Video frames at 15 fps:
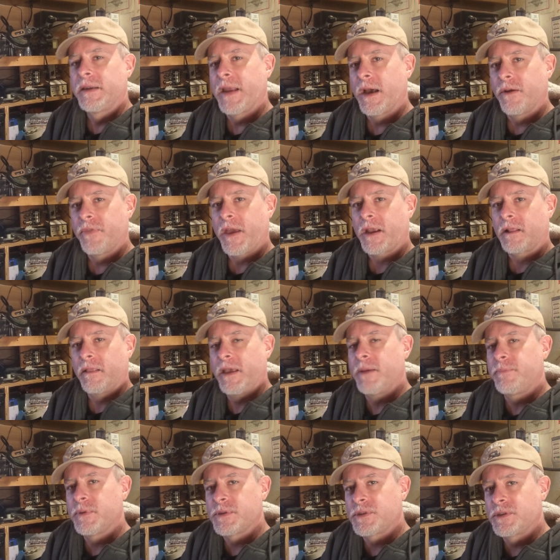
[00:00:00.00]
Now that
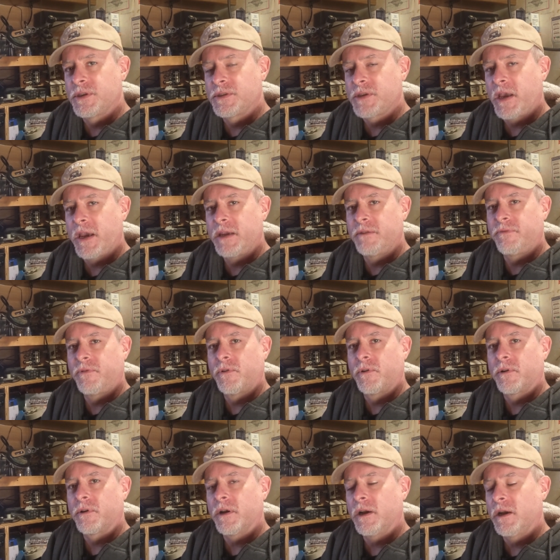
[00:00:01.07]
clamp is designed
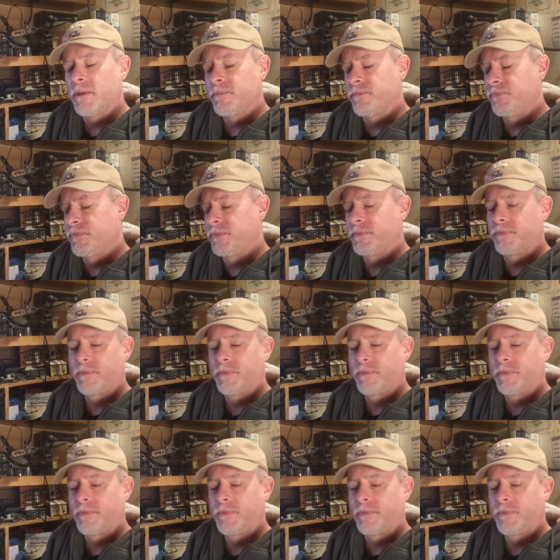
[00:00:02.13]
for um,